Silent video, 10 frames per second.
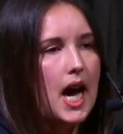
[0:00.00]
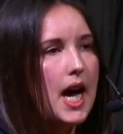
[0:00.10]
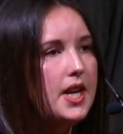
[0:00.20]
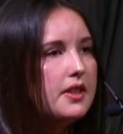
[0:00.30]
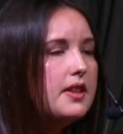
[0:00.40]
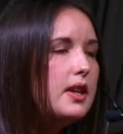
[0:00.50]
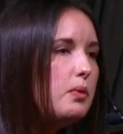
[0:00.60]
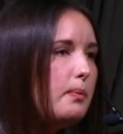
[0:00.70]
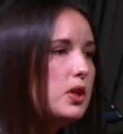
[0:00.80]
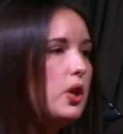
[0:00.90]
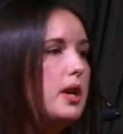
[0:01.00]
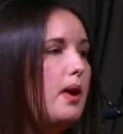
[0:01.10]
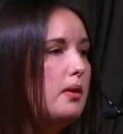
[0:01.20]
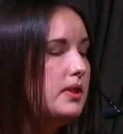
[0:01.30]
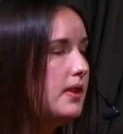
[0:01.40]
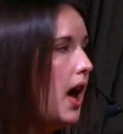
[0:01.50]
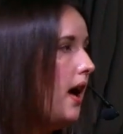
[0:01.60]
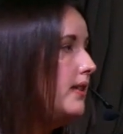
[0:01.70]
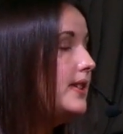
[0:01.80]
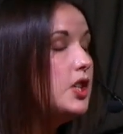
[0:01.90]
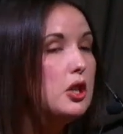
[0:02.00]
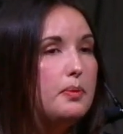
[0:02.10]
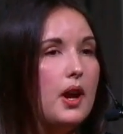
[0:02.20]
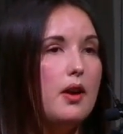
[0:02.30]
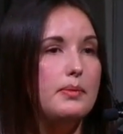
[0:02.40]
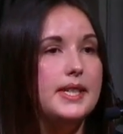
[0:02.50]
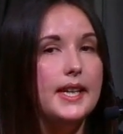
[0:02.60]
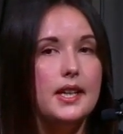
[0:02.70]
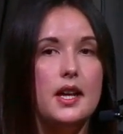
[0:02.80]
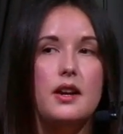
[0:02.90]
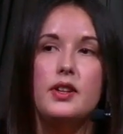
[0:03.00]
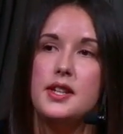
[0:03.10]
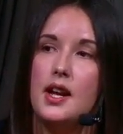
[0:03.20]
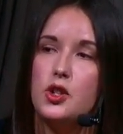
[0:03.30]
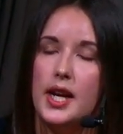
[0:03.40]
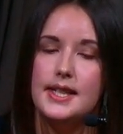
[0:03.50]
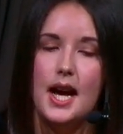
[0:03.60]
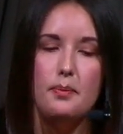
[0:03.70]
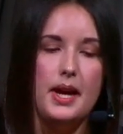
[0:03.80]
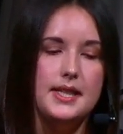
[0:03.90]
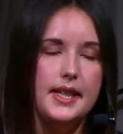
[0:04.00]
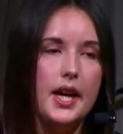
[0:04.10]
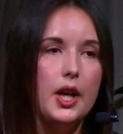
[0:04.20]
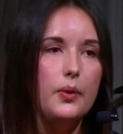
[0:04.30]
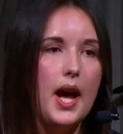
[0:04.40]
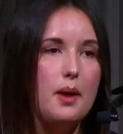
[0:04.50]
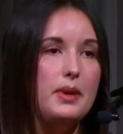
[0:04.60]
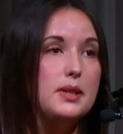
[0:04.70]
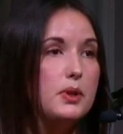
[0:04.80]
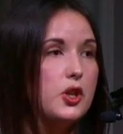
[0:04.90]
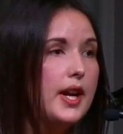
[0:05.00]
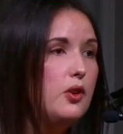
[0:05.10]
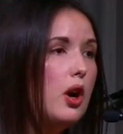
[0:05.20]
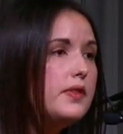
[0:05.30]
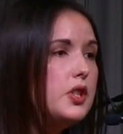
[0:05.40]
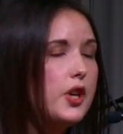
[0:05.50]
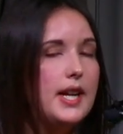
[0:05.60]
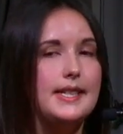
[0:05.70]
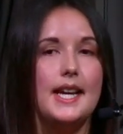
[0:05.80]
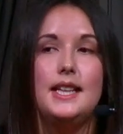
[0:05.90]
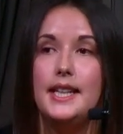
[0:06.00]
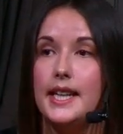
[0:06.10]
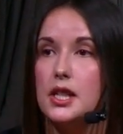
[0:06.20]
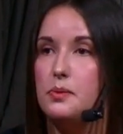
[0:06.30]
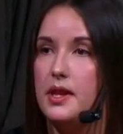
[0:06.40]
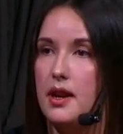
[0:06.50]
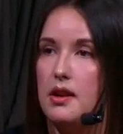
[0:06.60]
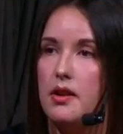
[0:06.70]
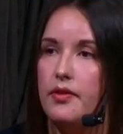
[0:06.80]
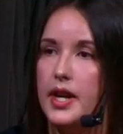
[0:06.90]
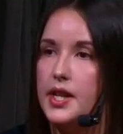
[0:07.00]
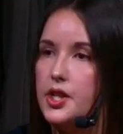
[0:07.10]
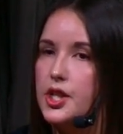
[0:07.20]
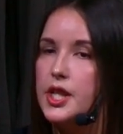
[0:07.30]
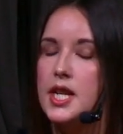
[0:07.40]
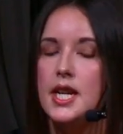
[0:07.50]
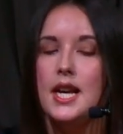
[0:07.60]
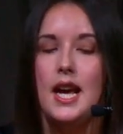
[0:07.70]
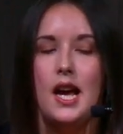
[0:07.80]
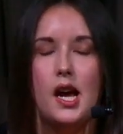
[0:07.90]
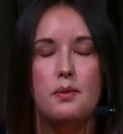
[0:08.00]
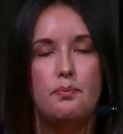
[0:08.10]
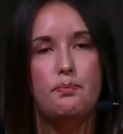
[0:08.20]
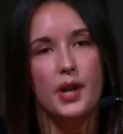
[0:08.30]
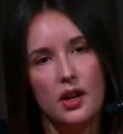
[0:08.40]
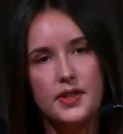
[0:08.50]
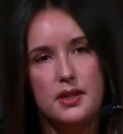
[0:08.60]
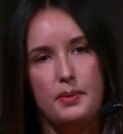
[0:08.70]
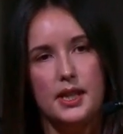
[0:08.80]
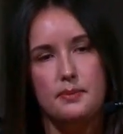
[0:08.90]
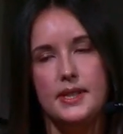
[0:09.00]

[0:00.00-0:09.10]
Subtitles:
Another thing when we're talking about digital PR in particular and trying to help SEO is we're often trying to get links within our coverage. But often the biggest